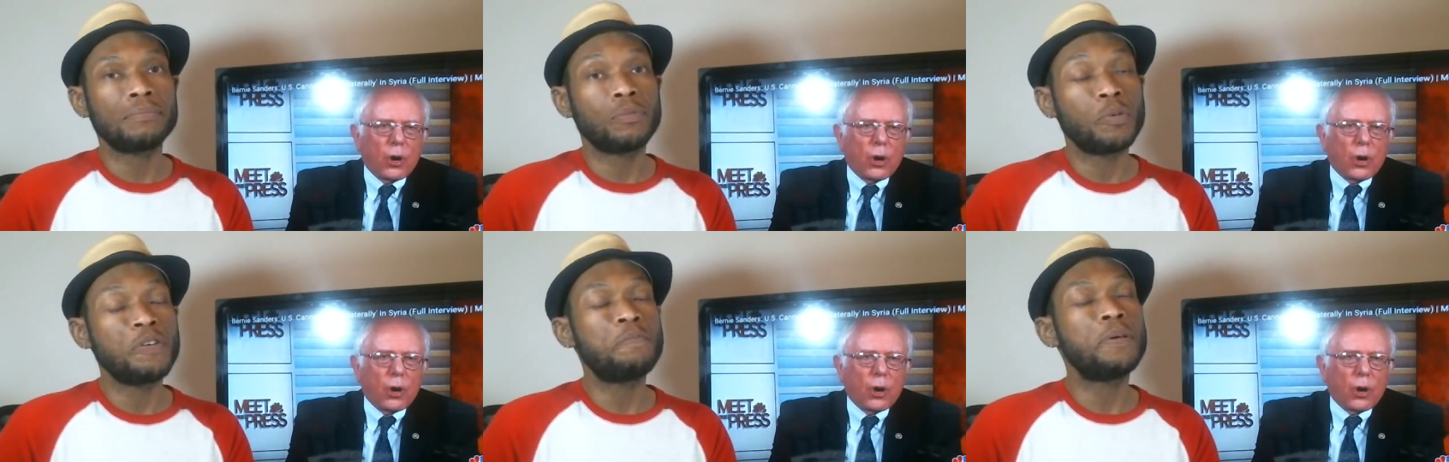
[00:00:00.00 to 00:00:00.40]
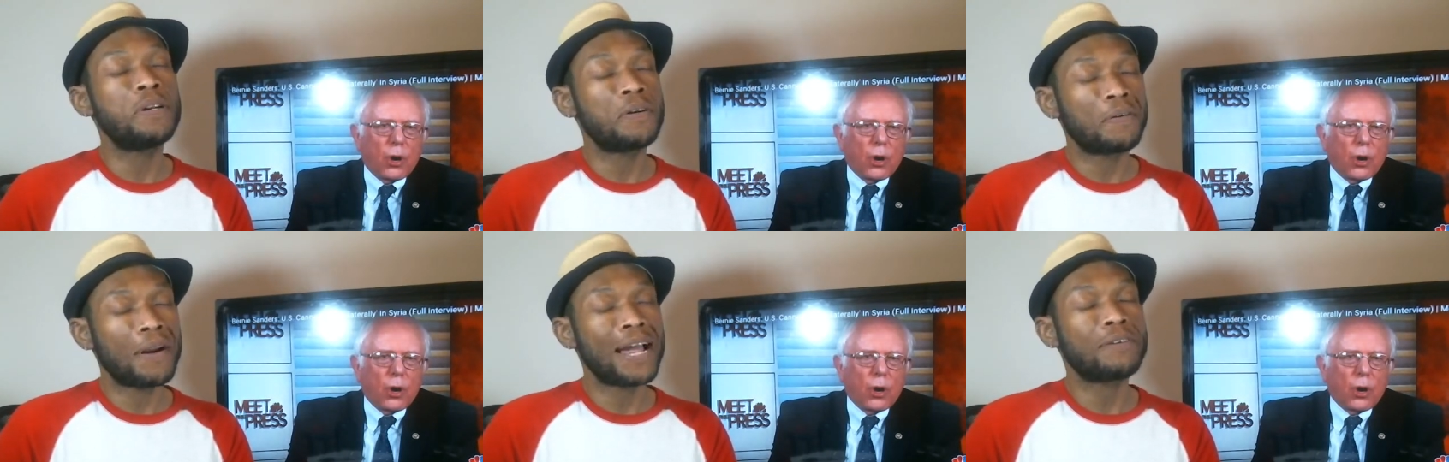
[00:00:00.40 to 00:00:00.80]
Speaker 1: We've been in
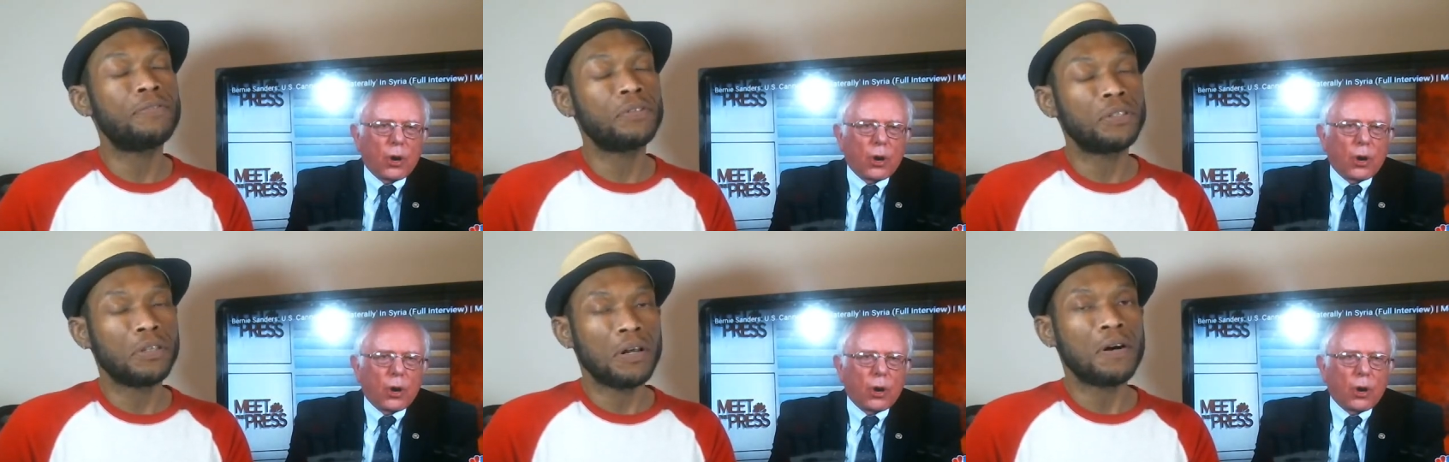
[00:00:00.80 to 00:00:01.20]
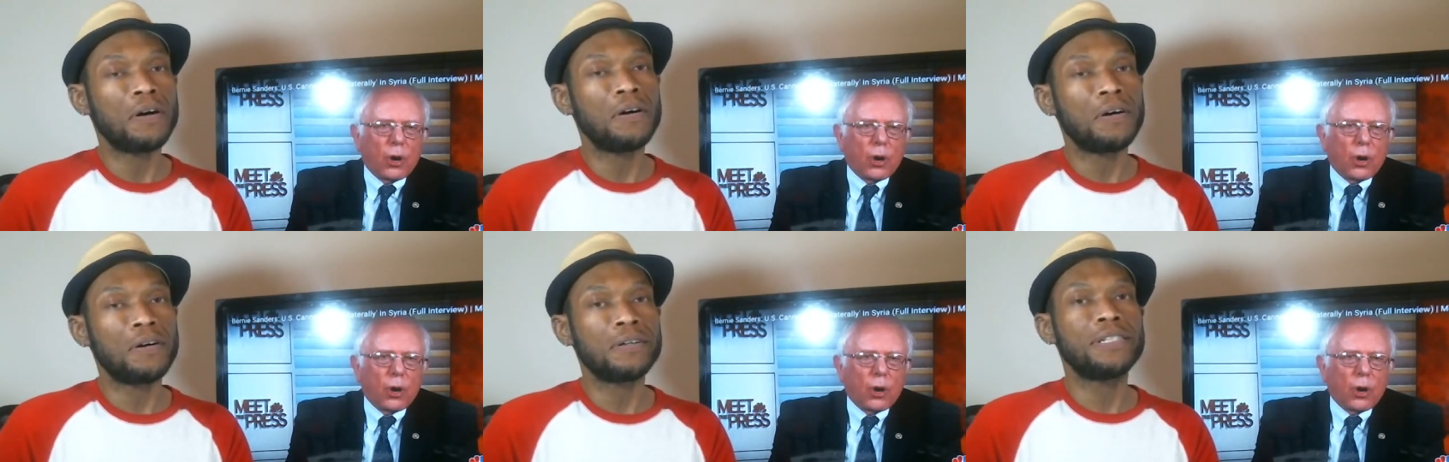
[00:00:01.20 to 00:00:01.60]
Iraq for a
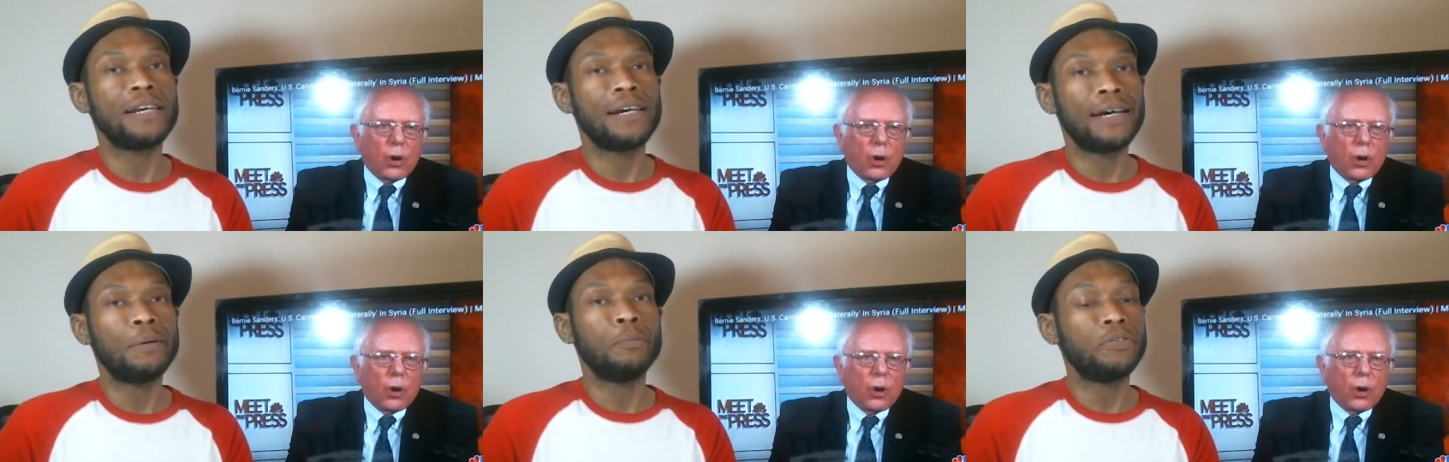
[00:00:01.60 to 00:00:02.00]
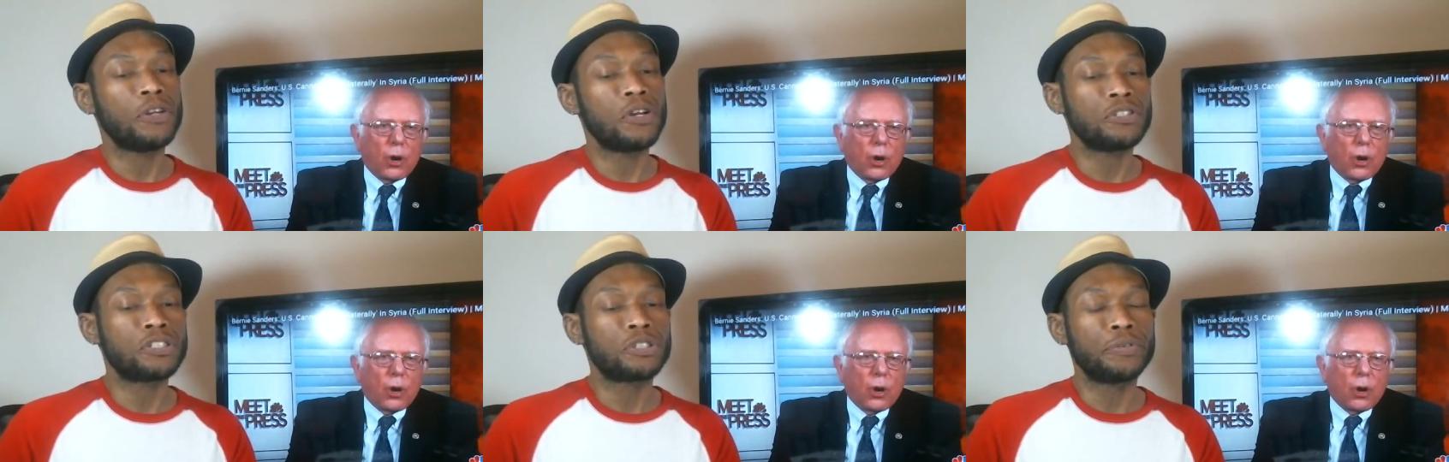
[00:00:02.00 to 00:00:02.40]
long time. We've
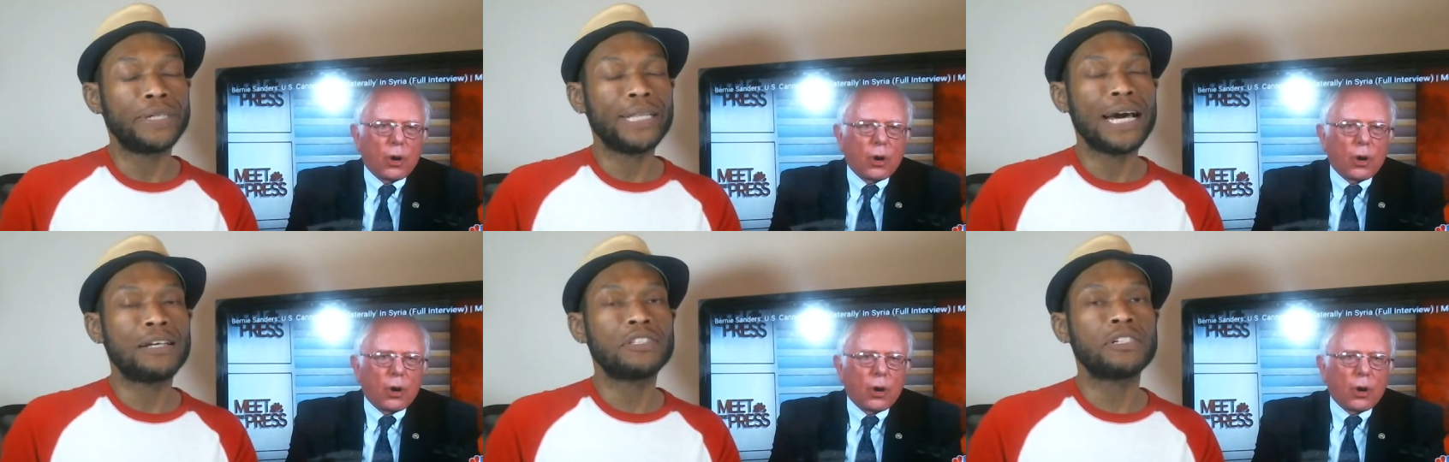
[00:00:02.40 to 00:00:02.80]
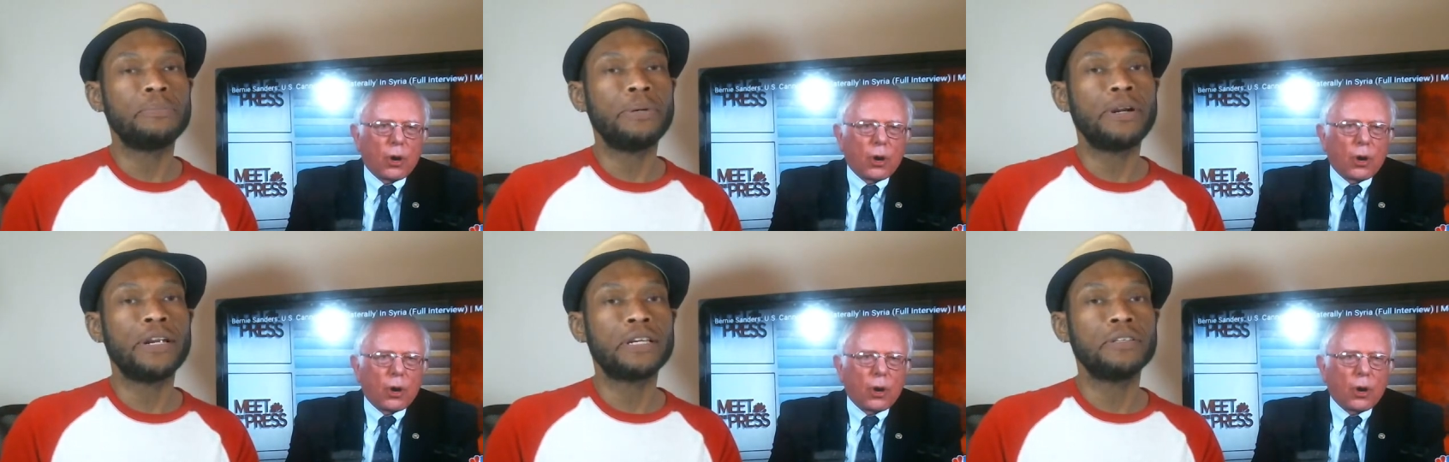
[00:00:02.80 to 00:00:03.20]
lost 3,000
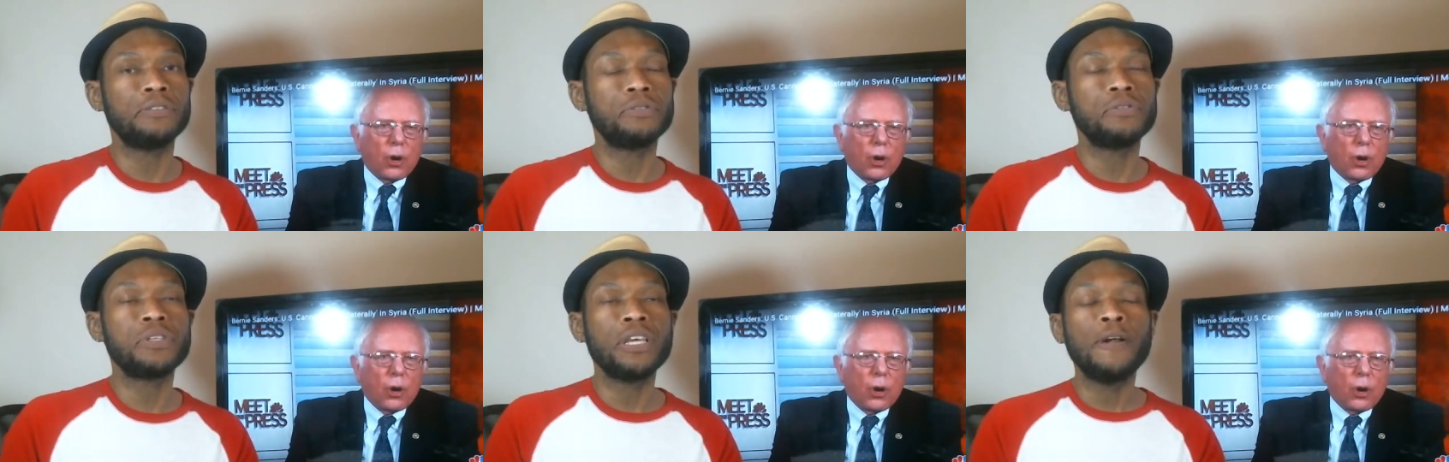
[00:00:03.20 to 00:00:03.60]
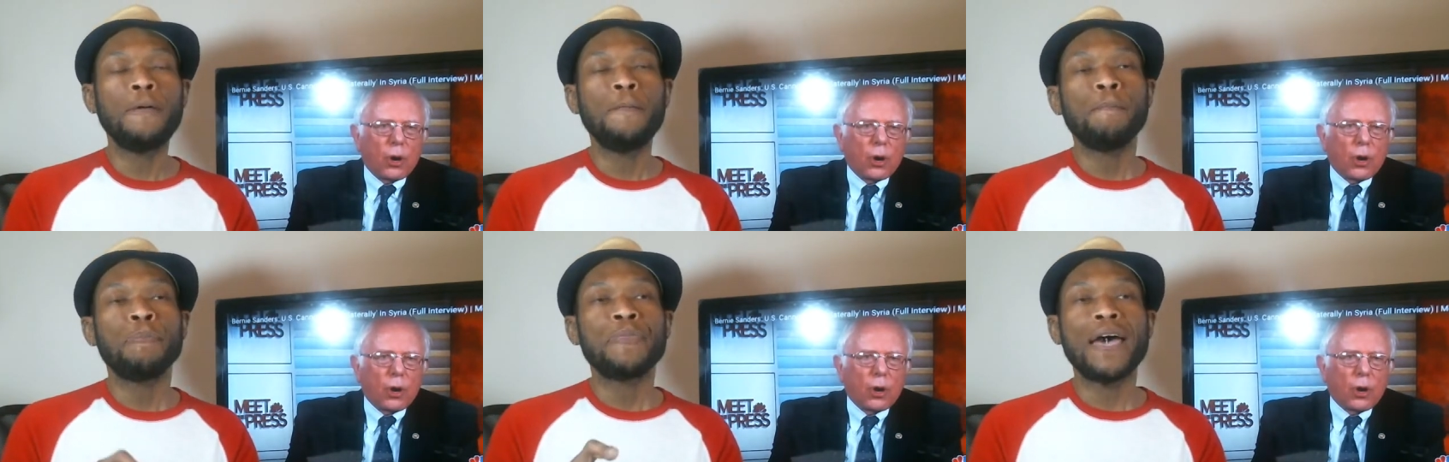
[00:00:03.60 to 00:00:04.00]
Americans.
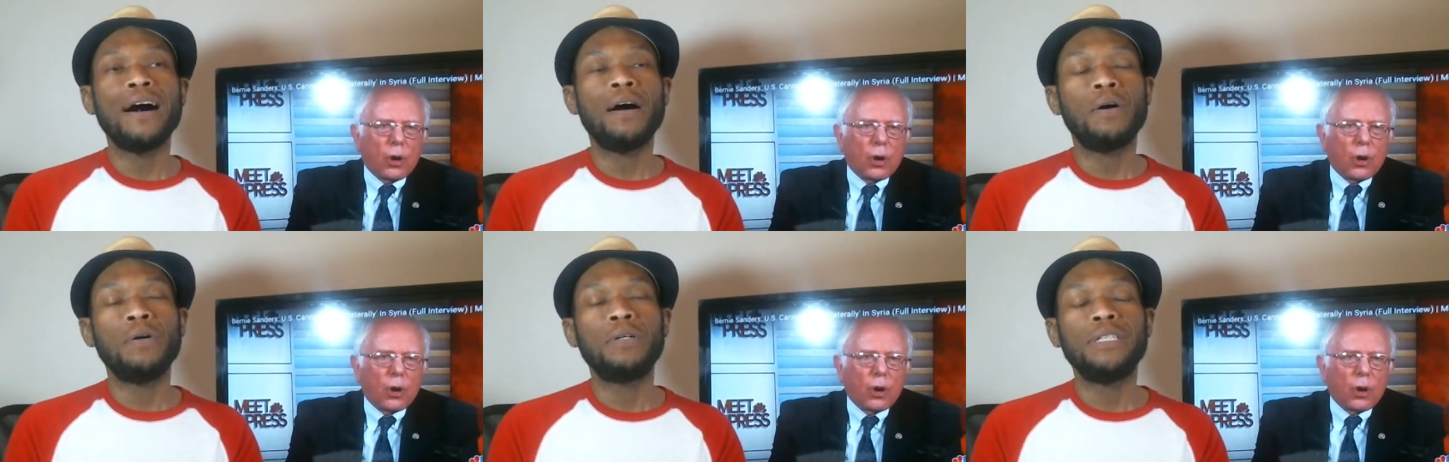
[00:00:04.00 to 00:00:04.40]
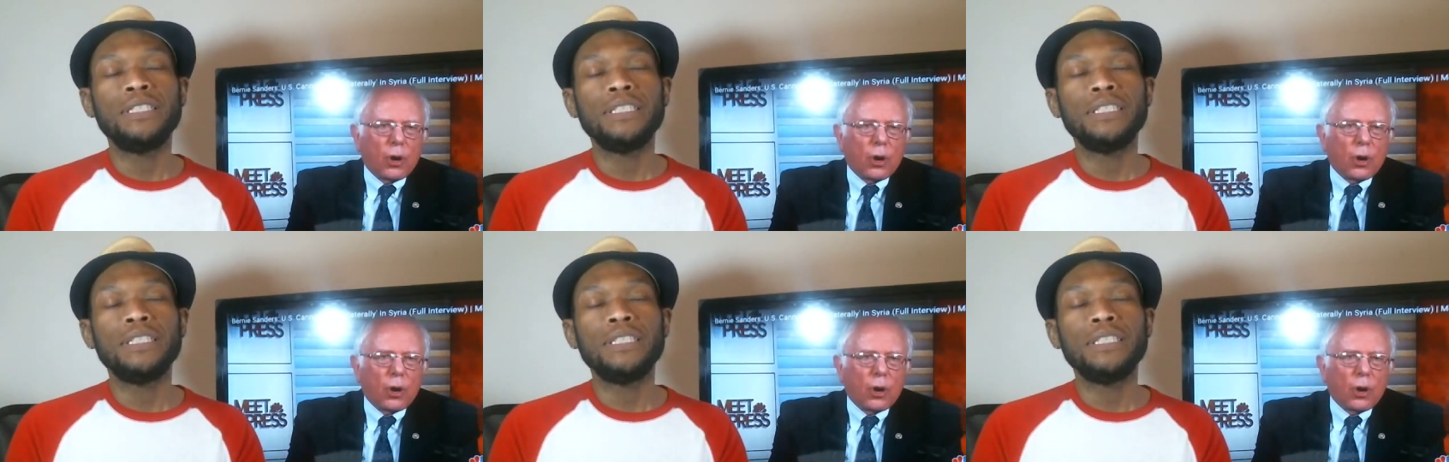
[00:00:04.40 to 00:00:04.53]
Now,